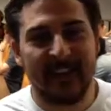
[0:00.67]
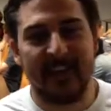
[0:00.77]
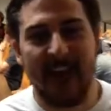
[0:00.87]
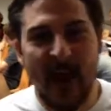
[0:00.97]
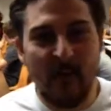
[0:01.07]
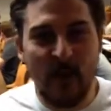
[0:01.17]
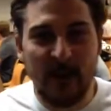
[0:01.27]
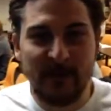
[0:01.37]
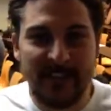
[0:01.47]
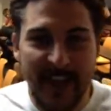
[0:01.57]
G'day and
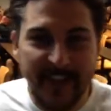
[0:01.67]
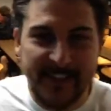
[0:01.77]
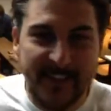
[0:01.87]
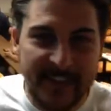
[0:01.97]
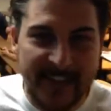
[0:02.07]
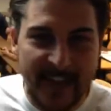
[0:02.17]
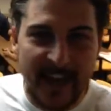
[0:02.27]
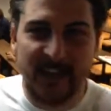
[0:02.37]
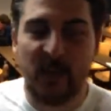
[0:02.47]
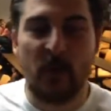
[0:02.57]
welcome to day 60.
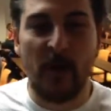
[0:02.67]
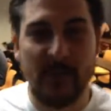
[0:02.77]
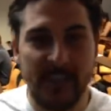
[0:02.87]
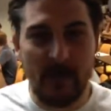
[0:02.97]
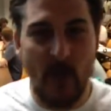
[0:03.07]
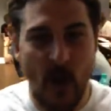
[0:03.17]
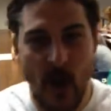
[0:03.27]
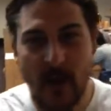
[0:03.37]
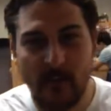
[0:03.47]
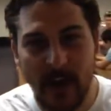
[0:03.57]
As you can probably see
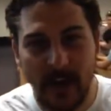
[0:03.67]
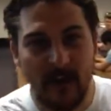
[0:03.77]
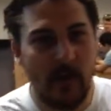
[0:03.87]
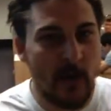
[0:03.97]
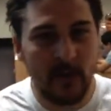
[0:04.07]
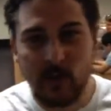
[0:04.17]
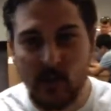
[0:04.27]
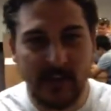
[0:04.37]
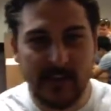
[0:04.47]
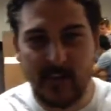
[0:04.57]
behind me,
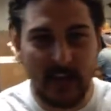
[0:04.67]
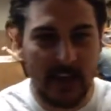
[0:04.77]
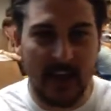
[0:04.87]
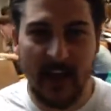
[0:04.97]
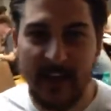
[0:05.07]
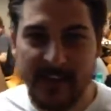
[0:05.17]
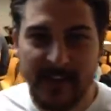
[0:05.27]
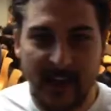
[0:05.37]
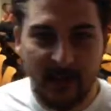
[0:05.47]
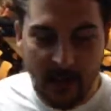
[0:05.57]
transitioning in classes
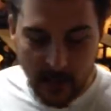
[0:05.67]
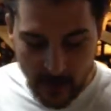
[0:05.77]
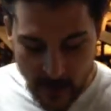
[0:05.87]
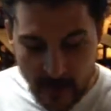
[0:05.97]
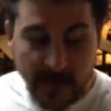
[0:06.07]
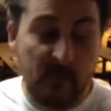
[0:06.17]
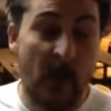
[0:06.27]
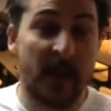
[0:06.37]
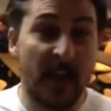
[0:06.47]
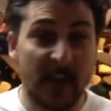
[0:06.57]
and everything. And it's
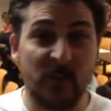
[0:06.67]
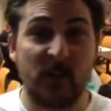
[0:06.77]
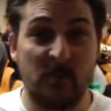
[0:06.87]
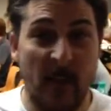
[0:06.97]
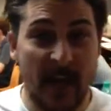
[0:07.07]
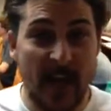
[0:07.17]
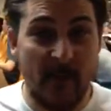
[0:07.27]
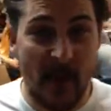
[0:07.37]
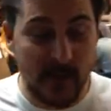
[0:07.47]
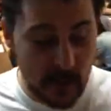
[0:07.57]
Monday, so it's Monday
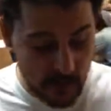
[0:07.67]
magic.